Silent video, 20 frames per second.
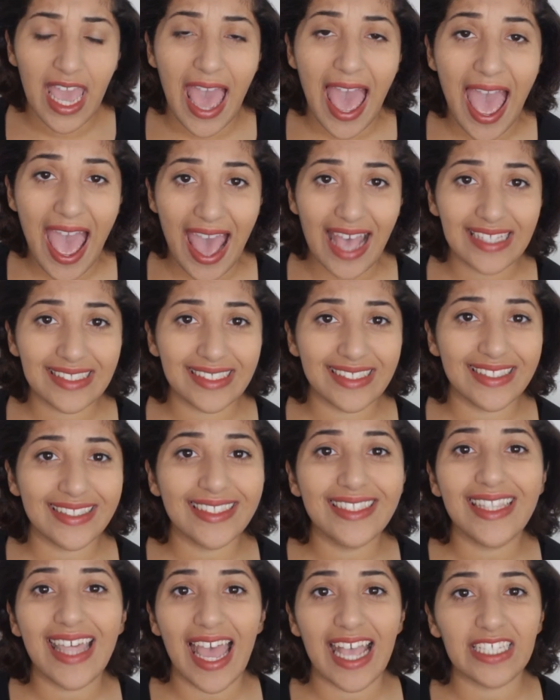Ask
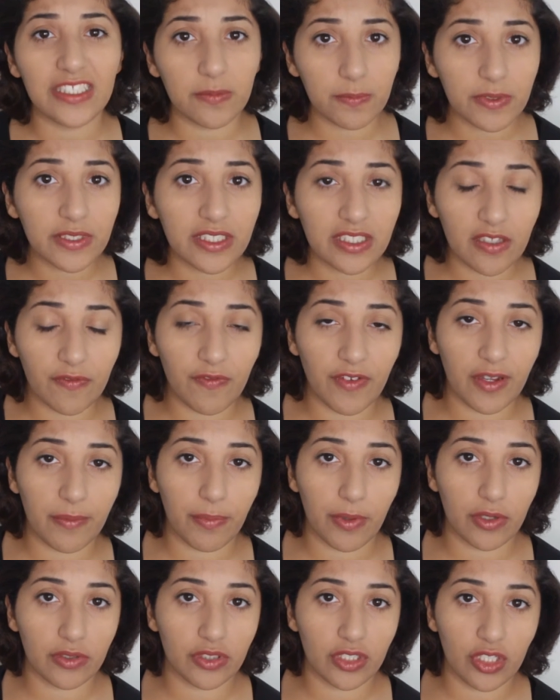that
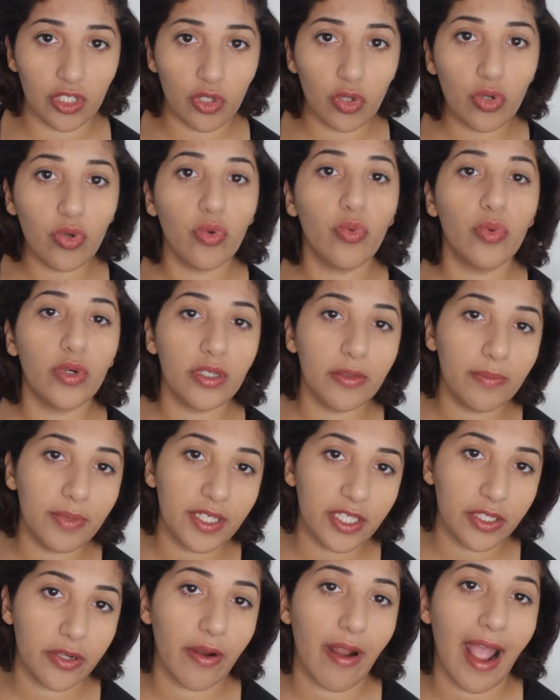specific person who would
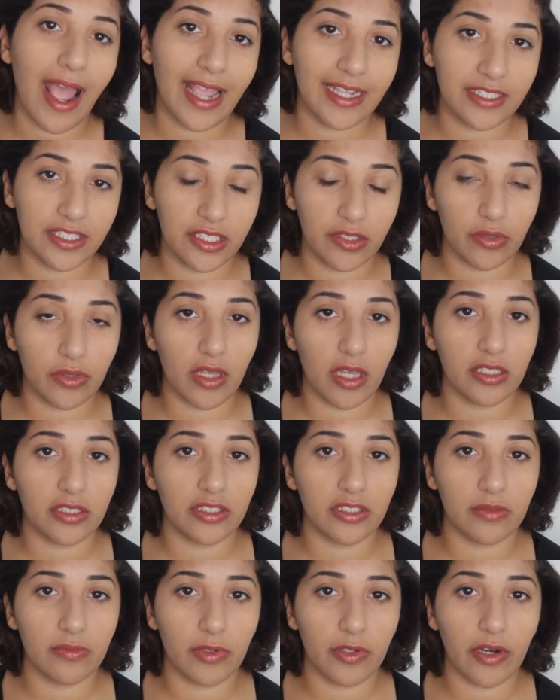be your ideal
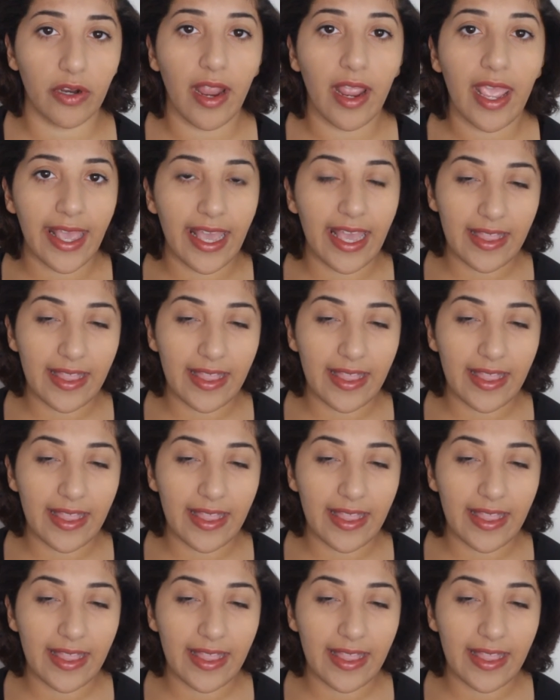customer,